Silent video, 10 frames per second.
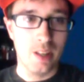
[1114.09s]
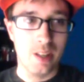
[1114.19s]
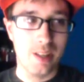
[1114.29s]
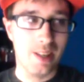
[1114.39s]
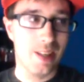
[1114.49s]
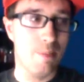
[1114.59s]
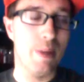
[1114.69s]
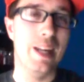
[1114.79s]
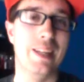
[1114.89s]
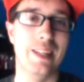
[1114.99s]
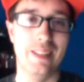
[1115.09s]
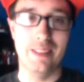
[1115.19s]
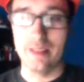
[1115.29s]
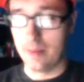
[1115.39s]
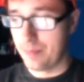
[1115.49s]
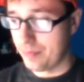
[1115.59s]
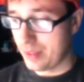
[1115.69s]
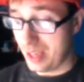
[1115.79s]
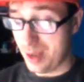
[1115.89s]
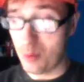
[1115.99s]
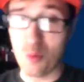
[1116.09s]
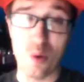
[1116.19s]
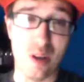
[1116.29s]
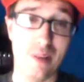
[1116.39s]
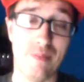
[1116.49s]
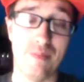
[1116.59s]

And I got mayonnaise. That had one.